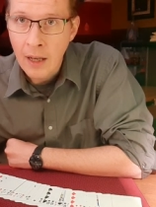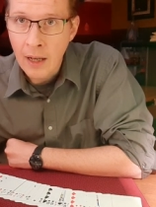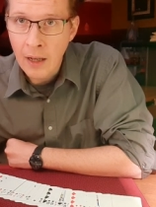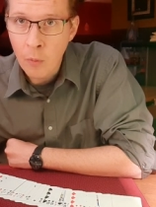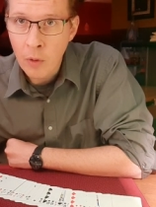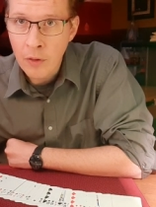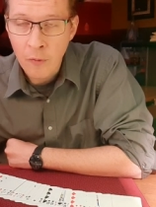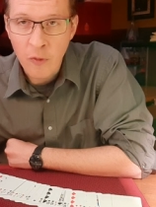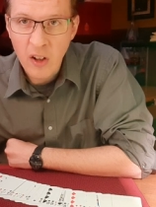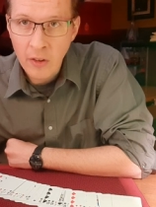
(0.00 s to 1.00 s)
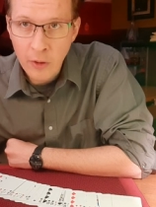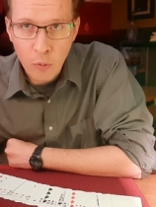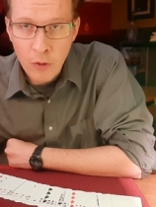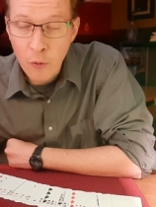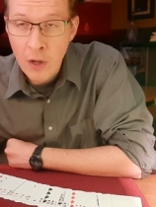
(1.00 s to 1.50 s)
uh, with very little
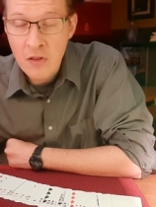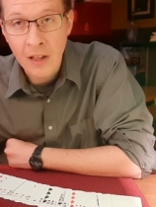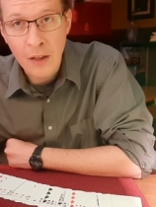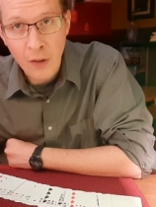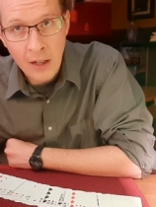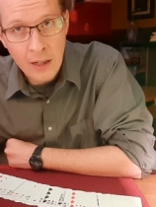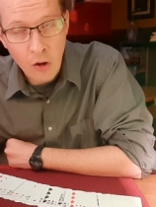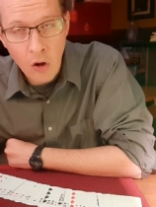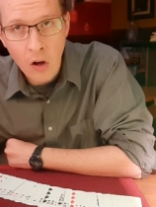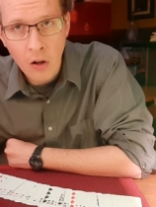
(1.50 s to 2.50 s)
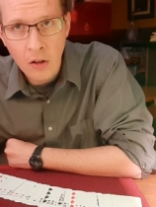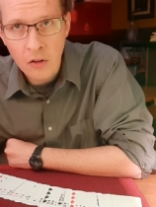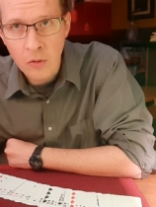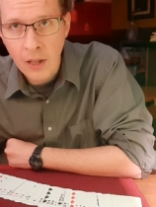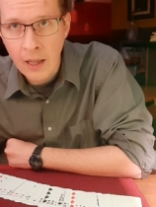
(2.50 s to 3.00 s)
refreshing, if any at all,
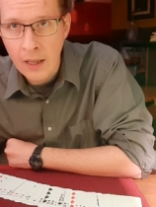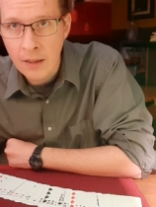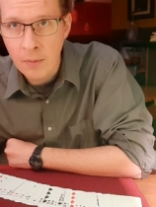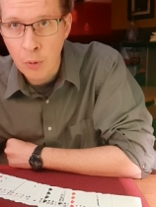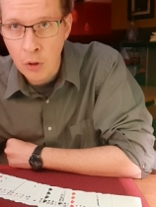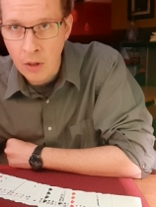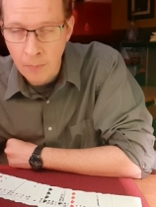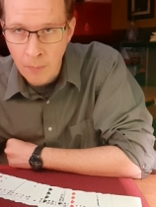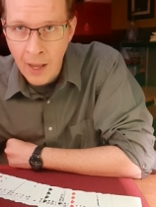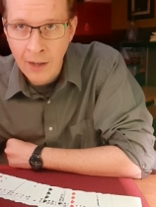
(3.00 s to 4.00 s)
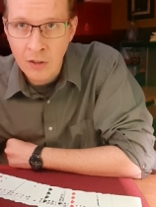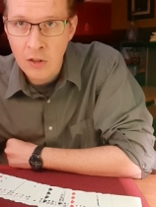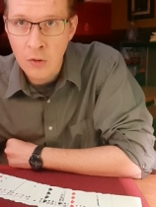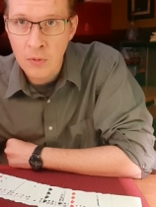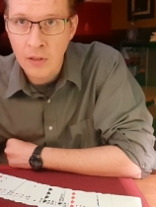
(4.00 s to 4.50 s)
you can put it back to
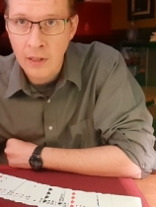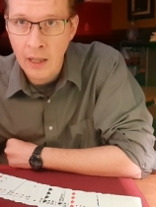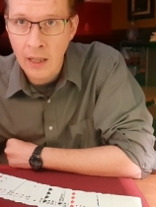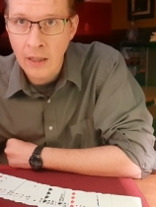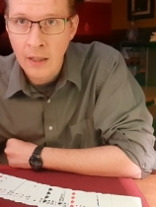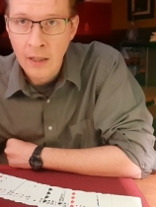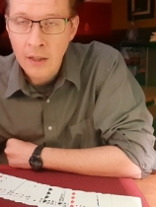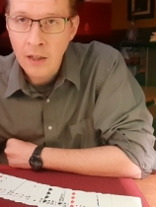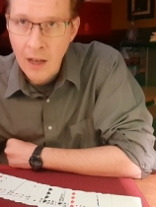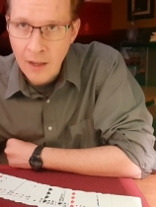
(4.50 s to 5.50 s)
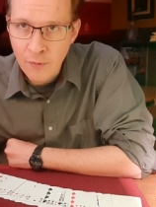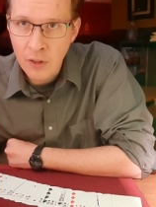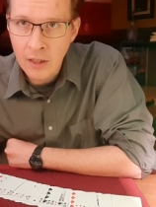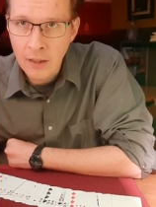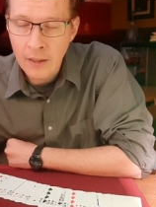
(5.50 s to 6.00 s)
use again
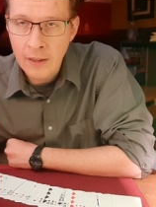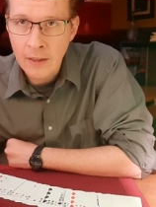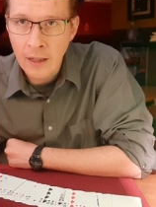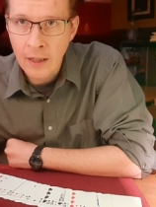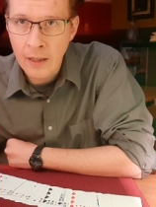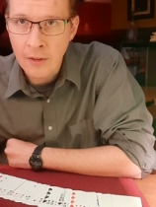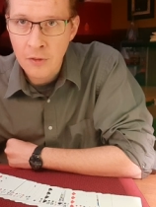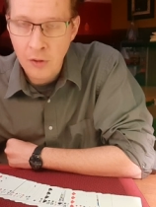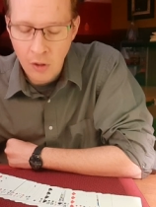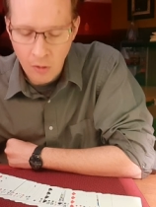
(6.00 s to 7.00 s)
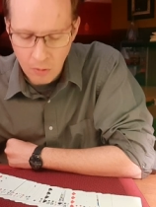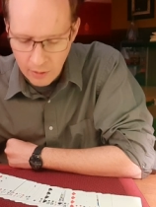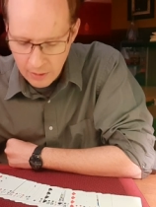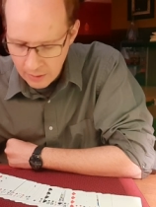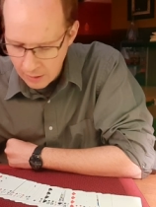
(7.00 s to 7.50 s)
confidently and
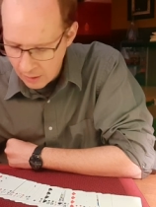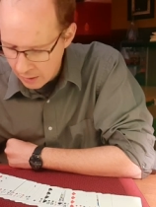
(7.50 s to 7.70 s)
securely